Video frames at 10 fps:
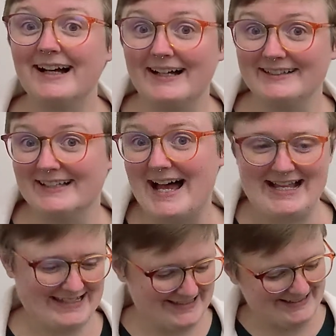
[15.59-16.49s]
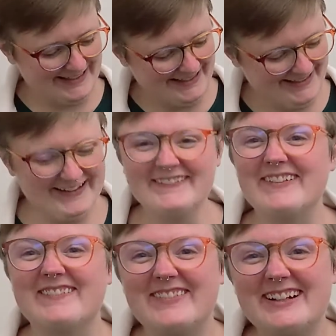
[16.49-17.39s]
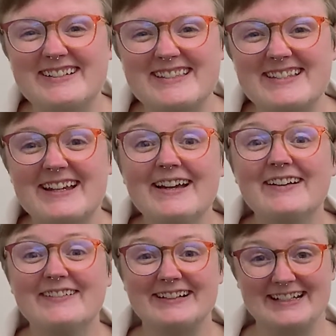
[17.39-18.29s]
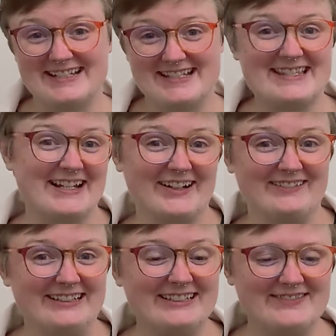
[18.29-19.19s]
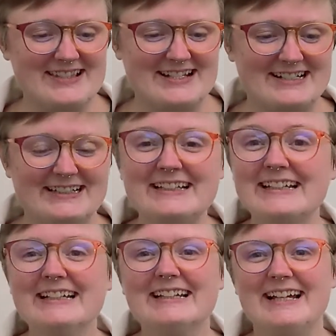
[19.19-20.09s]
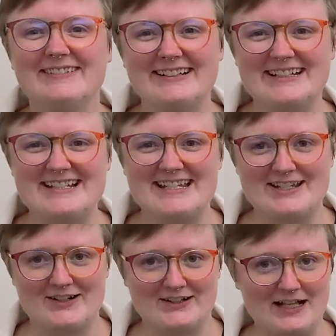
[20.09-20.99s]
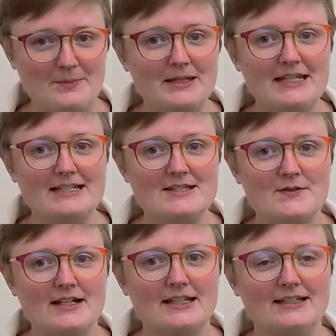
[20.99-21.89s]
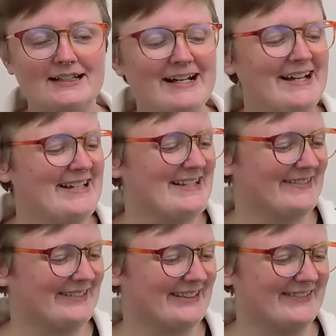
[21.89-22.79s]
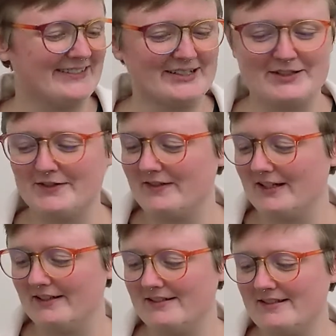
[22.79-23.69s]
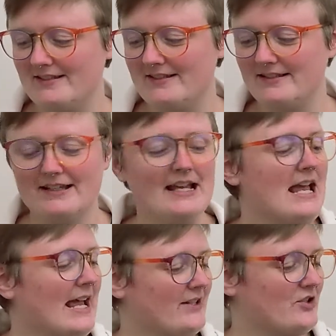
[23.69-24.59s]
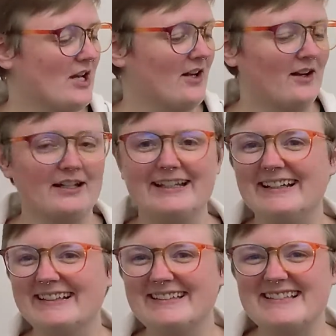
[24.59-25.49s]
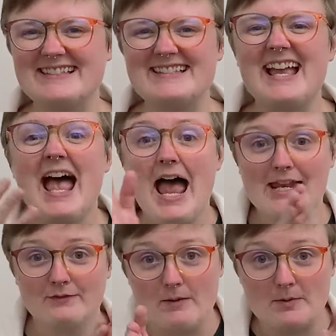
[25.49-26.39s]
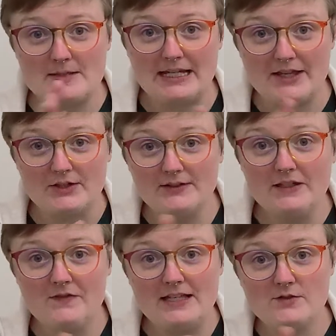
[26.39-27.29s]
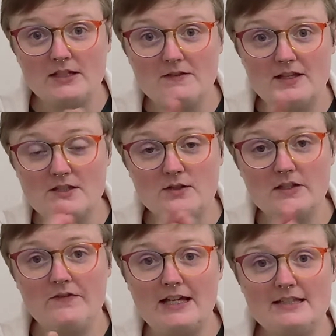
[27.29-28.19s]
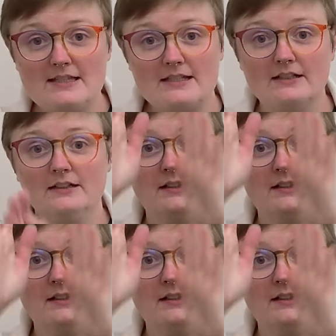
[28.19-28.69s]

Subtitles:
A lot. But first, we need to sing our welcome song and we need to get our clapping hands ready. So we're gonna wiggle our fingers and shake our hands and rub them together really fast, really fast, really fast.